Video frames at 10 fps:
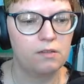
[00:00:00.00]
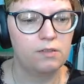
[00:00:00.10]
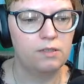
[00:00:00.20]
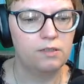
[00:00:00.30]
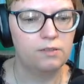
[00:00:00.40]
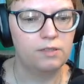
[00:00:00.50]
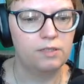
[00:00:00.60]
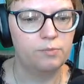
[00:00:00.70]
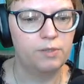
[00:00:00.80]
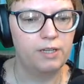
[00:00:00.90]
You don't need
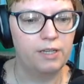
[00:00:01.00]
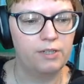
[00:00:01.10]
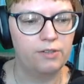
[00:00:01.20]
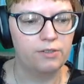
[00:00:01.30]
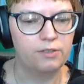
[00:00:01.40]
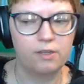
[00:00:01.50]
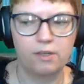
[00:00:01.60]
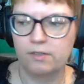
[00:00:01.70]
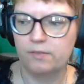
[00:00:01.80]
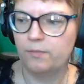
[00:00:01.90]
to put it in your
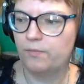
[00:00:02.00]
song.